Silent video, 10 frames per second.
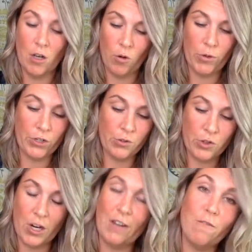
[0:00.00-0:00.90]
We don't
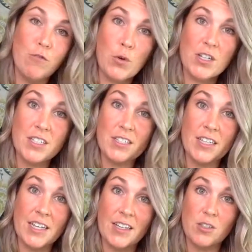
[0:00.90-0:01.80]
try and force
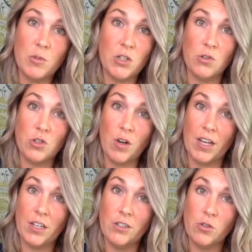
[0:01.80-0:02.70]
things. We don't try and
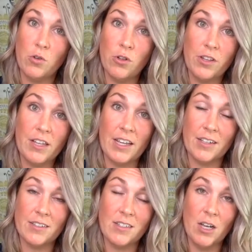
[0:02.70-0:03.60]
control
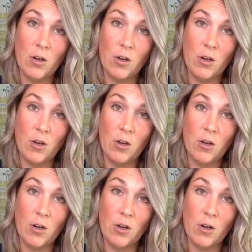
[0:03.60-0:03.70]
things.